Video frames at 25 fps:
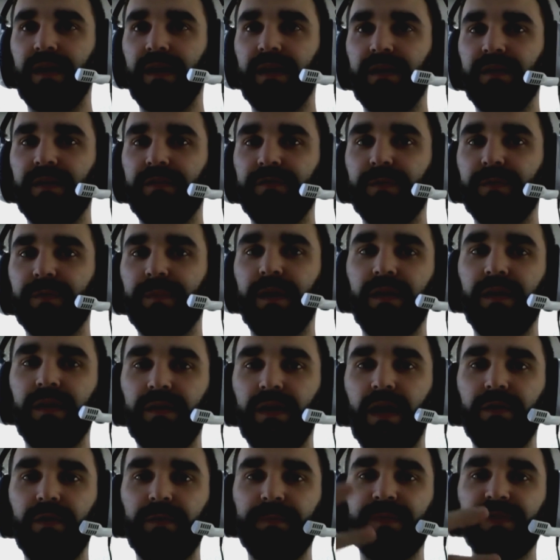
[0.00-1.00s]
From
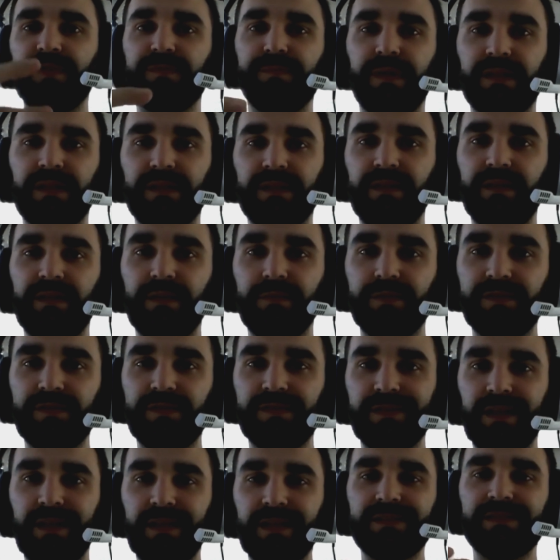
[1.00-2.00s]
our perspective, that was
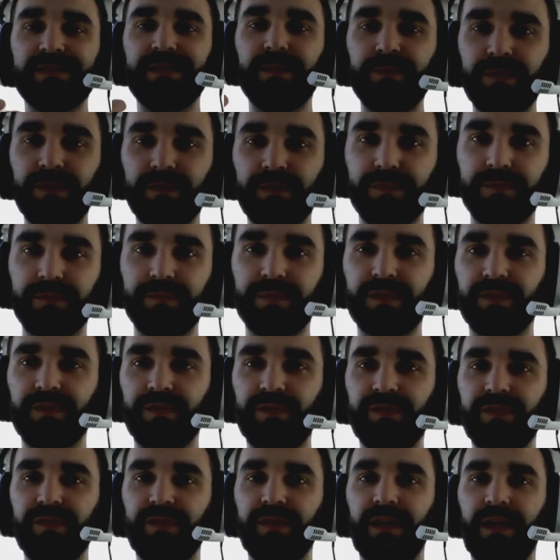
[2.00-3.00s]
unacceptable
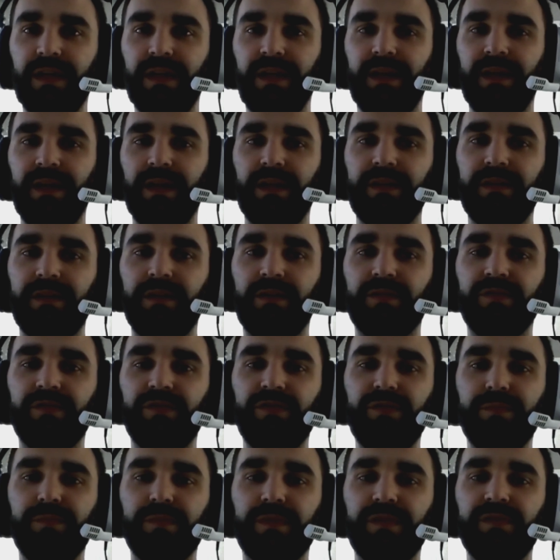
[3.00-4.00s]
because the
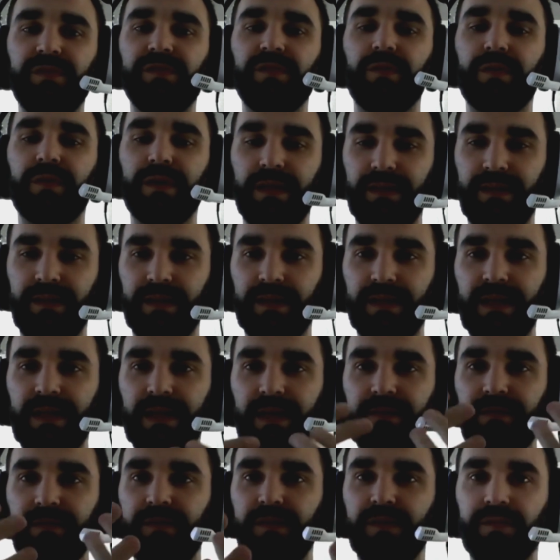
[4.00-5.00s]
consumers, okay, they can
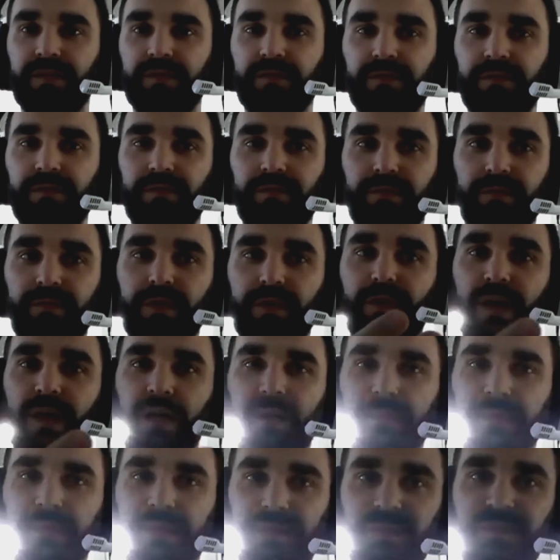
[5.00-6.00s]
have their
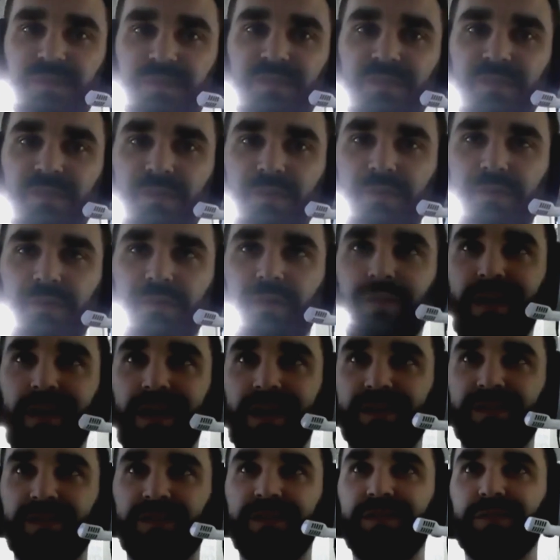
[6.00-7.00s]
requirements or
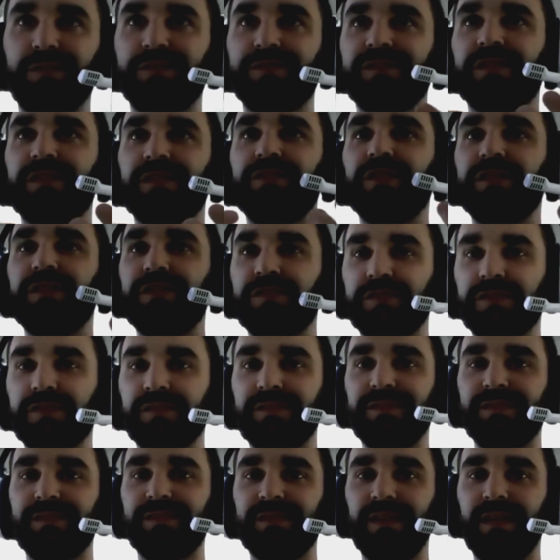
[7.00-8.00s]
actually those
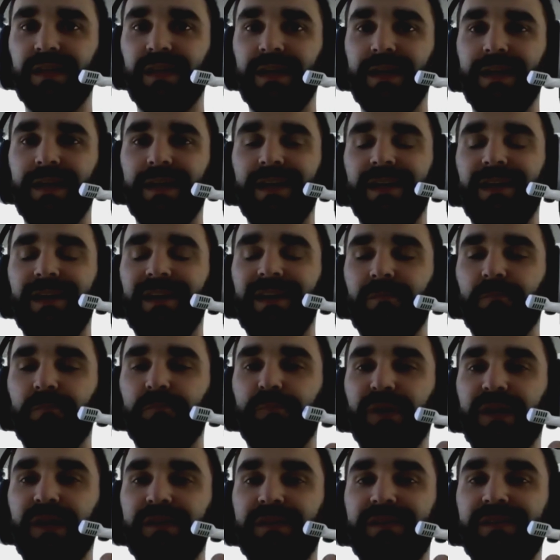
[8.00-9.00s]
suggestions,
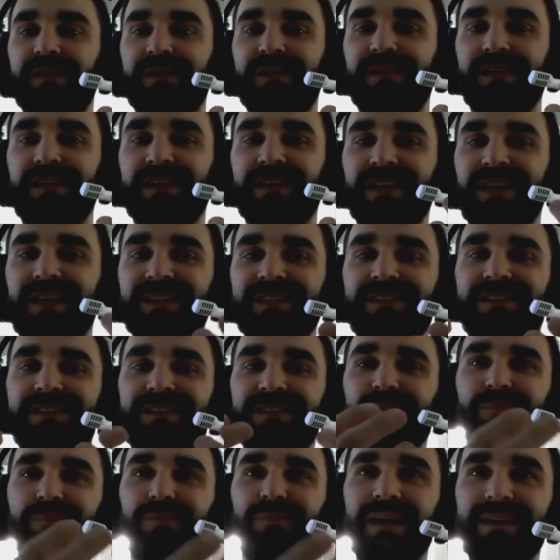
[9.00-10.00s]
but they can't
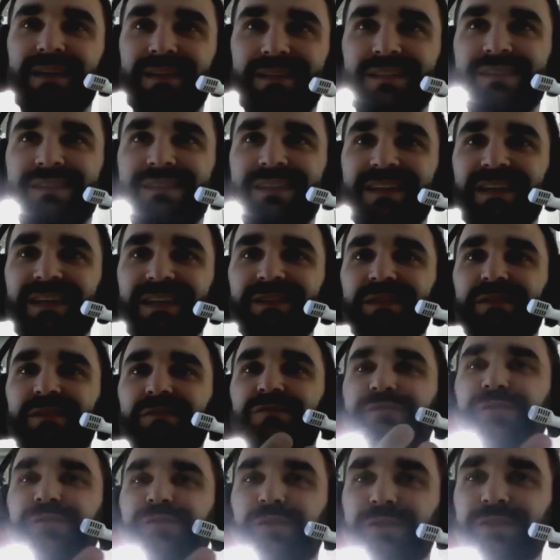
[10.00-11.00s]
demand it, they can't
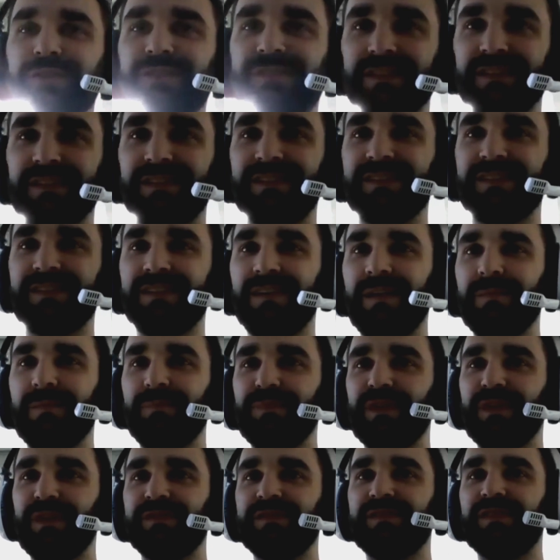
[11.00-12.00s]
enforce it
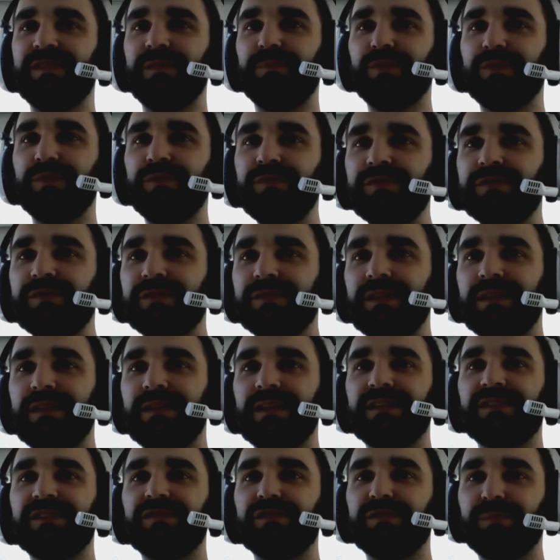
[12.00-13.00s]
because it's the producer that
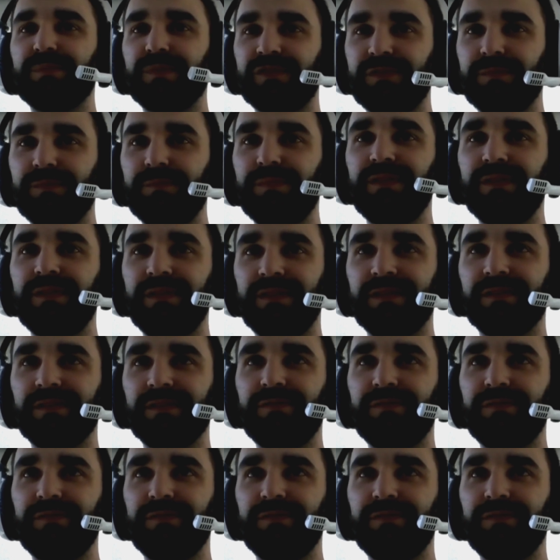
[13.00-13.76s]
takes responsibility of